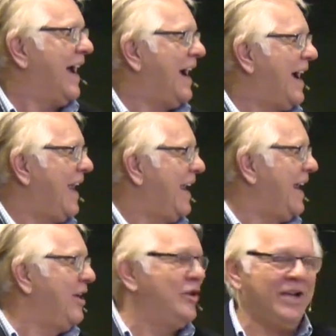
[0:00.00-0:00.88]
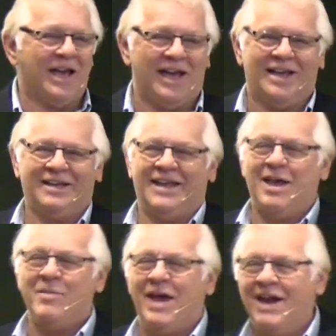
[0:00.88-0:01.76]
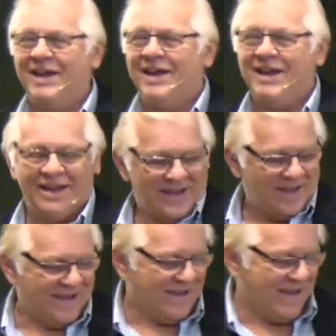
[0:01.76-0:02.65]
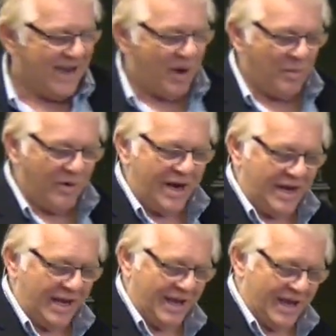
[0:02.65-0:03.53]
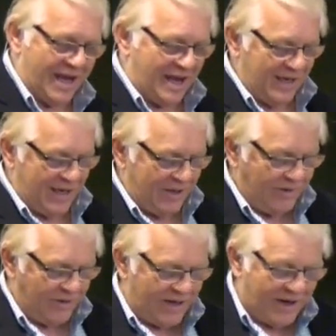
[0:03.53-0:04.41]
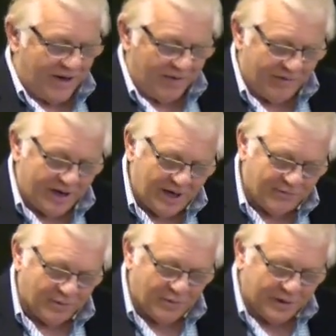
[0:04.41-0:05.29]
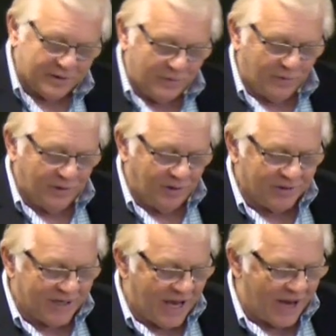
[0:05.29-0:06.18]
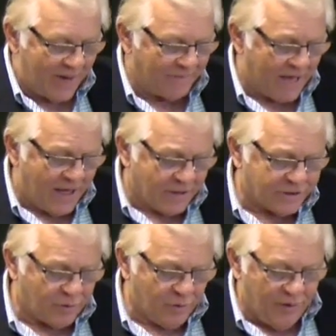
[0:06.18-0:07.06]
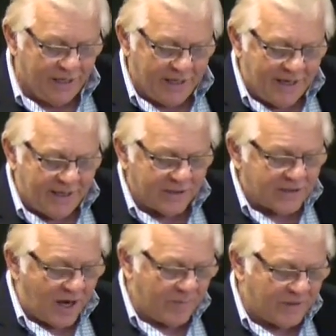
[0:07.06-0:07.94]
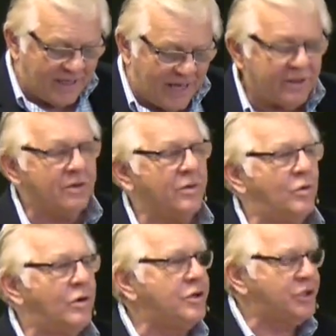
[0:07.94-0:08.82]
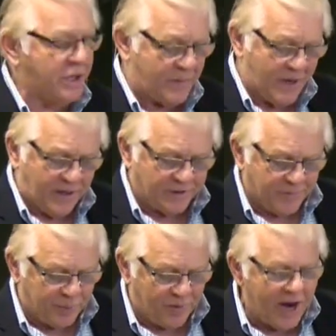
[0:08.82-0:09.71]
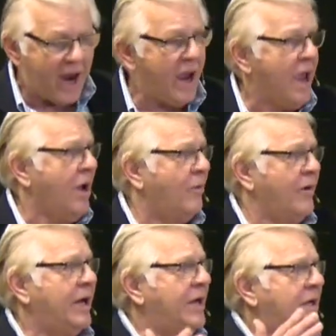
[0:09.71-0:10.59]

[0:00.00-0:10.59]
Hallelujah. Amen. I'm ready. Hallelujah. Ready for what the world got. So we need to come together to worship, to pray. We need